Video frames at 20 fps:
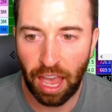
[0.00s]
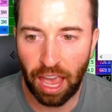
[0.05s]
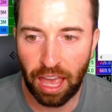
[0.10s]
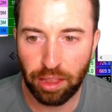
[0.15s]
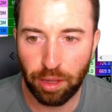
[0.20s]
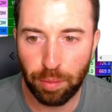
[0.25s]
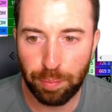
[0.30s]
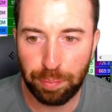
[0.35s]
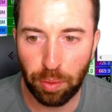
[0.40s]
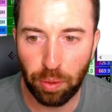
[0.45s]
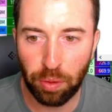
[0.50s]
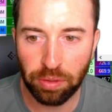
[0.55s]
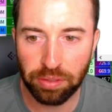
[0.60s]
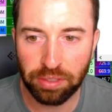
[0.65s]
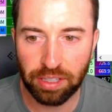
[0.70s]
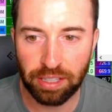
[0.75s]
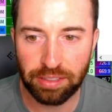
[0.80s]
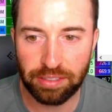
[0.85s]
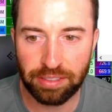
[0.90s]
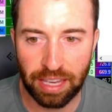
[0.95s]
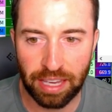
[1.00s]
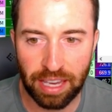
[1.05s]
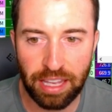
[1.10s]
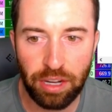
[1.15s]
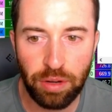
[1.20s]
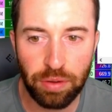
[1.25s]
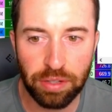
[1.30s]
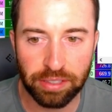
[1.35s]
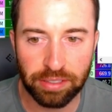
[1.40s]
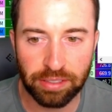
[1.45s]
and the bulls
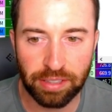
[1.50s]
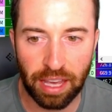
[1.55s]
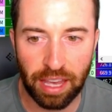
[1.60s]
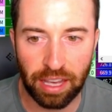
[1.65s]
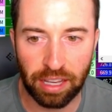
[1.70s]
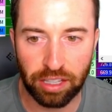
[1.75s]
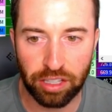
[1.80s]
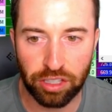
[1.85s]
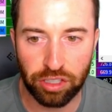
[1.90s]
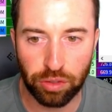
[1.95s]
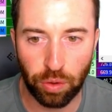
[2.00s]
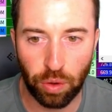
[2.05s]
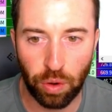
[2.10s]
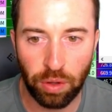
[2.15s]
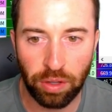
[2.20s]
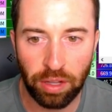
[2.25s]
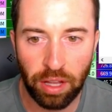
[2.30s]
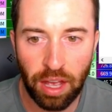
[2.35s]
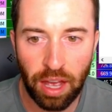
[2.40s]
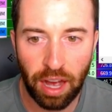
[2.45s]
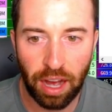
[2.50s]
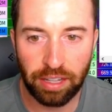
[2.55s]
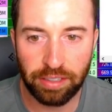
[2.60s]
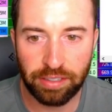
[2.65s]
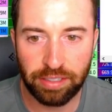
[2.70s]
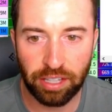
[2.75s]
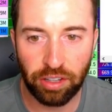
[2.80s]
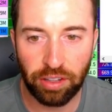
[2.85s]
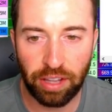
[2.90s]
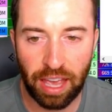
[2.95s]
continue to stay in control
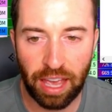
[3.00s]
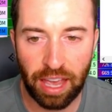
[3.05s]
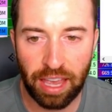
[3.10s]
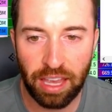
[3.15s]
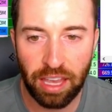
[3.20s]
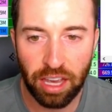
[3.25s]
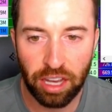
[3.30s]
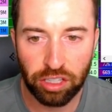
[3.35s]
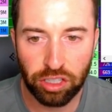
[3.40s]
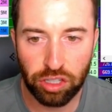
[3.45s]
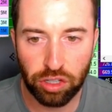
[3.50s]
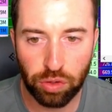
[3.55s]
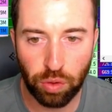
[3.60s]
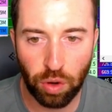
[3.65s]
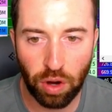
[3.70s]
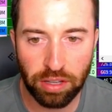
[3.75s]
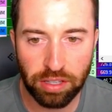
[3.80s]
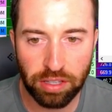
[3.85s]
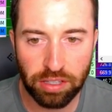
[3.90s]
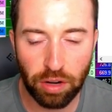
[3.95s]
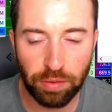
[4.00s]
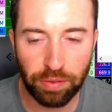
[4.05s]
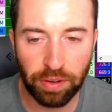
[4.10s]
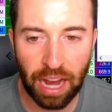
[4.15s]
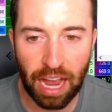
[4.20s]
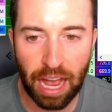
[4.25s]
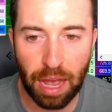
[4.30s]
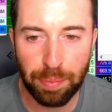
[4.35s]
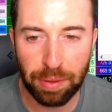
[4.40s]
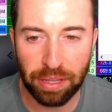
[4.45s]
until a crossover
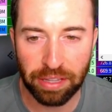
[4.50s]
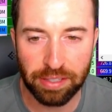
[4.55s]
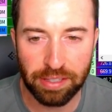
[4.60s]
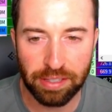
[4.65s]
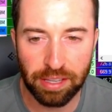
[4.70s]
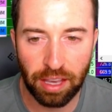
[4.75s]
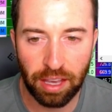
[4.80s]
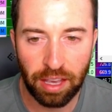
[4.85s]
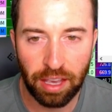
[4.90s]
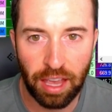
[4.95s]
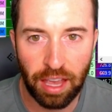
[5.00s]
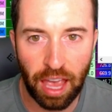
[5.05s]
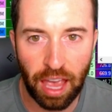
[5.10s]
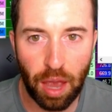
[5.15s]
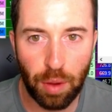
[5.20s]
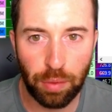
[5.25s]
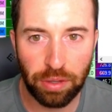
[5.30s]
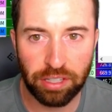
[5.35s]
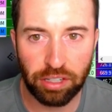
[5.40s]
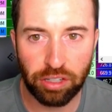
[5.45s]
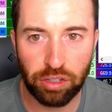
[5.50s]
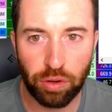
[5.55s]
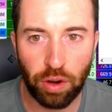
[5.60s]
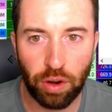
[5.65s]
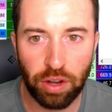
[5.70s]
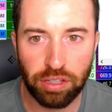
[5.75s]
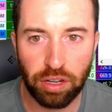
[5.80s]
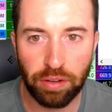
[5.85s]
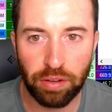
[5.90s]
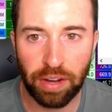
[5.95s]
happens. And once a
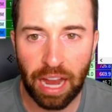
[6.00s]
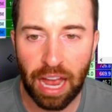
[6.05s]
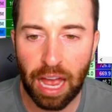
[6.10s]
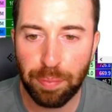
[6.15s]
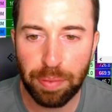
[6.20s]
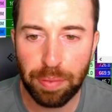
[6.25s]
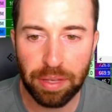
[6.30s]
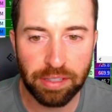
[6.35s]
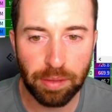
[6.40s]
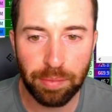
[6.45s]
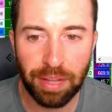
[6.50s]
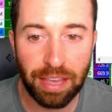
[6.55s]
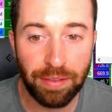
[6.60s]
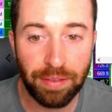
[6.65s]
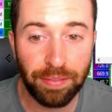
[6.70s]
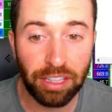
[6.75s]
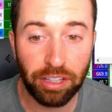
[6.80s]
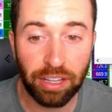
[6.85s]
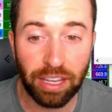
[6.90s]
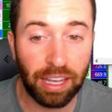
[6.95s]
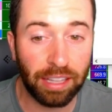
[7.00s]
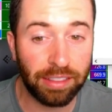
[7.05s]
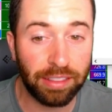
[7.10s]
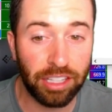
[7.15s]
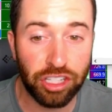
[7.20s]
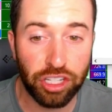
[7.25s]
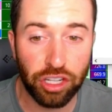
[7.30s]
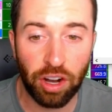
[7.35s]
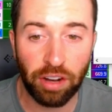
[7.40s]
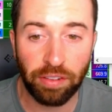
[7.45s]
crossover happens, I'm not even looking at the
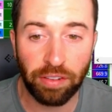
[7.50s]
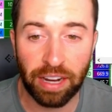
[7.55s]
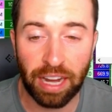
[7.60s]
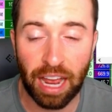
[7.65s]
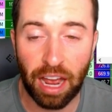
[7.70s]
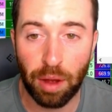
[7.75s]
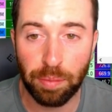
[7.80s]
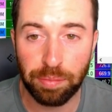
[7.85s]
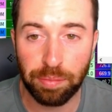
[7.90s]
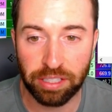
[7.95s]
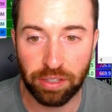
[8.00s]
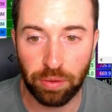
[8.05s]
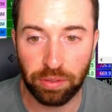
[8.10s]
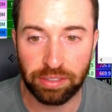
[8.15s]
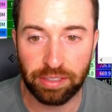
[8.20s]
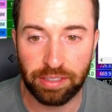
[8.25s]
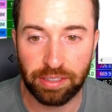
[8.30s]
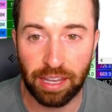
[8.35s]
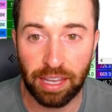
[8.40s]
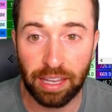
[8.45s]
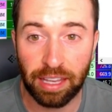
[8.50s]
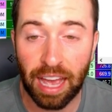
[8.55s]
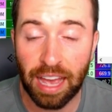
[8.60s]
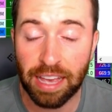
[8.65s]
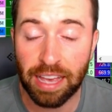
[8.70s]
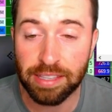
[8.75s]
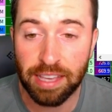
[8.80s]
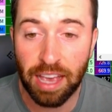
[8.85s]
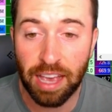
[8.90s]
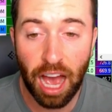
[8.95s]
chart right now. I'm just going to take a
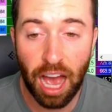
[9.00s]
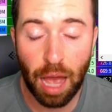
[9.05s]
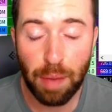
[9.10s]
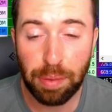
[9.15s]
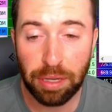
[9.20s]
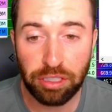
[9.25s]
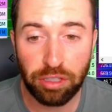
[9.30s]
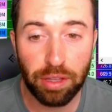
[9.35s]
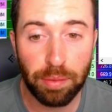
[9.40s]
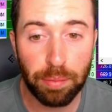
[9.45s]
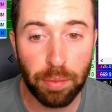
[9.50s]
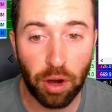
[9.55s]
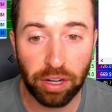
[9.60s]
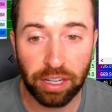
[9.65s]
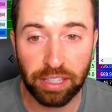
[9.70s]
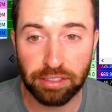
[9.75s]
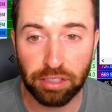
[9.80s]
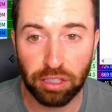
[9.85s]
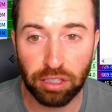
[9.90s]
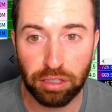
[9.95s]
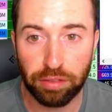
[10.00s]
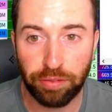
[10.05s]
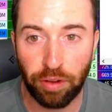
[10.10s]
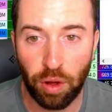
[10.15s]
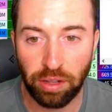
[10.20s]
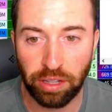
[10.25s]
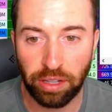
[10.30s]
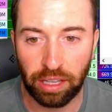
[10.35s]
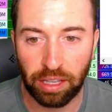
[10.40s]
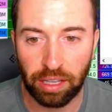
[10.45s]
guess. I bet you the market starts
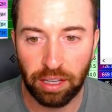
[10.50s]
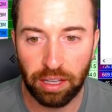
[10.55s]
falling.